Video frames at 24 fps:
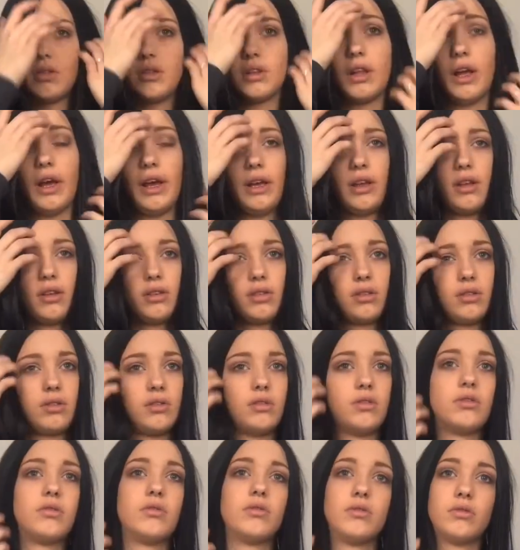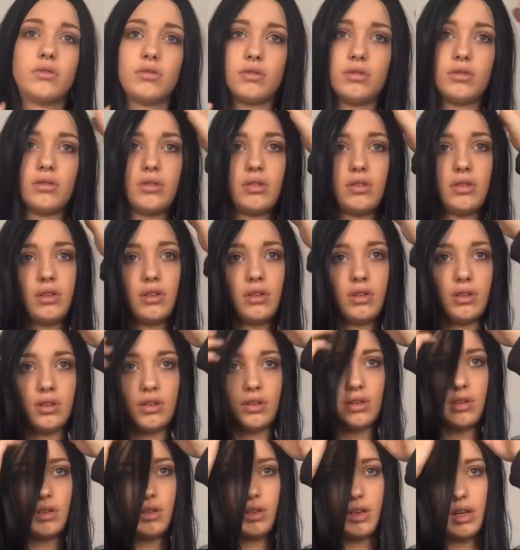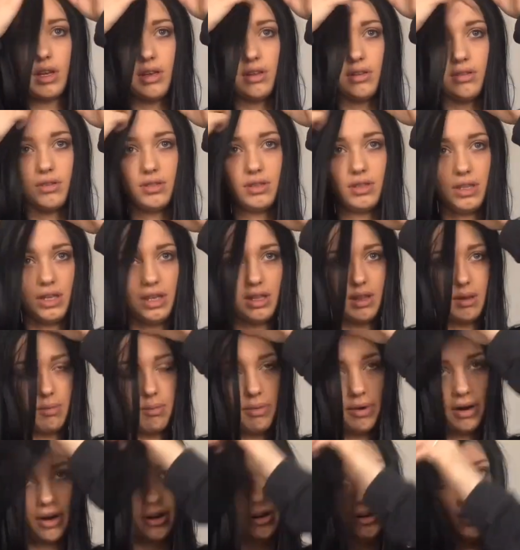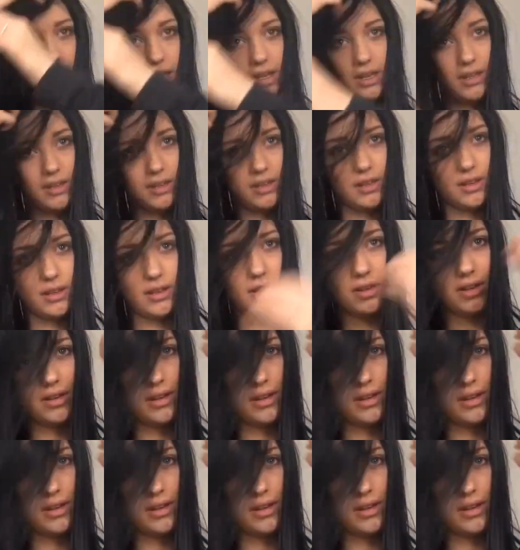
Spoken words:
like, can you see the part easier?